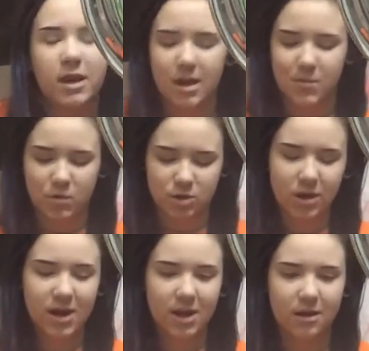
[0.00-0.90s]
getting more
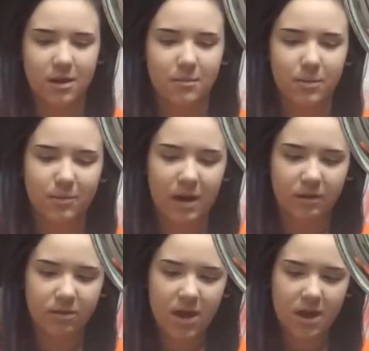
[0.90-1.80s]
training on it, but
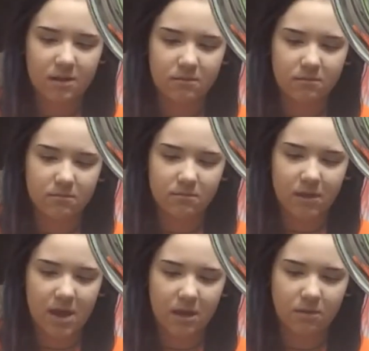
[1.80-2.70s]
back then,
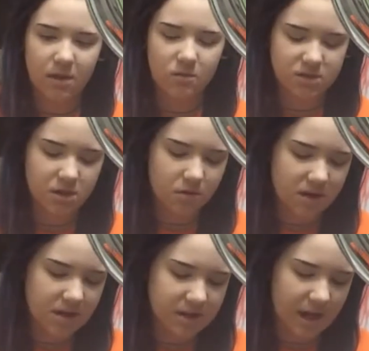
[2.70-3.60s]
like, there was no
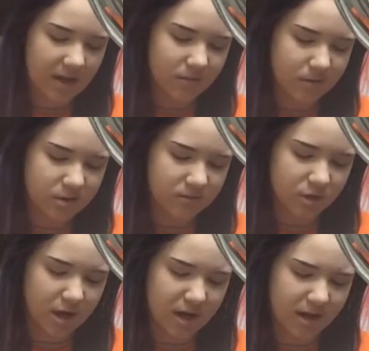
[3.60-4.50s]
need to have a bunch of
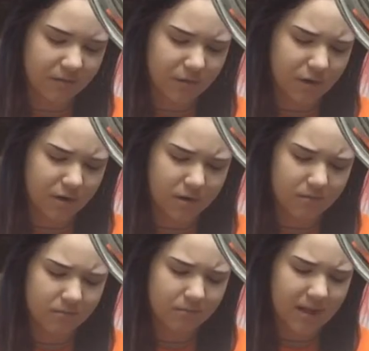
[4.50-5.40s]
training
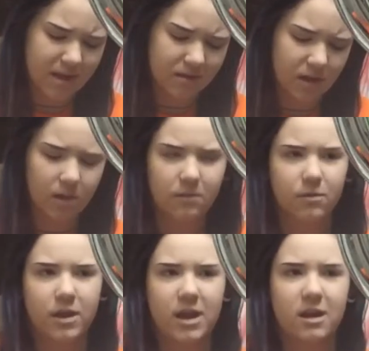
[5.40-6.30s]
for, like,
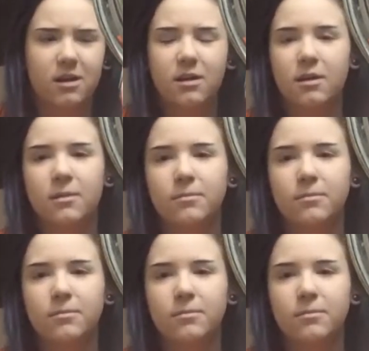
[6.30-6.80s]
colorful hair.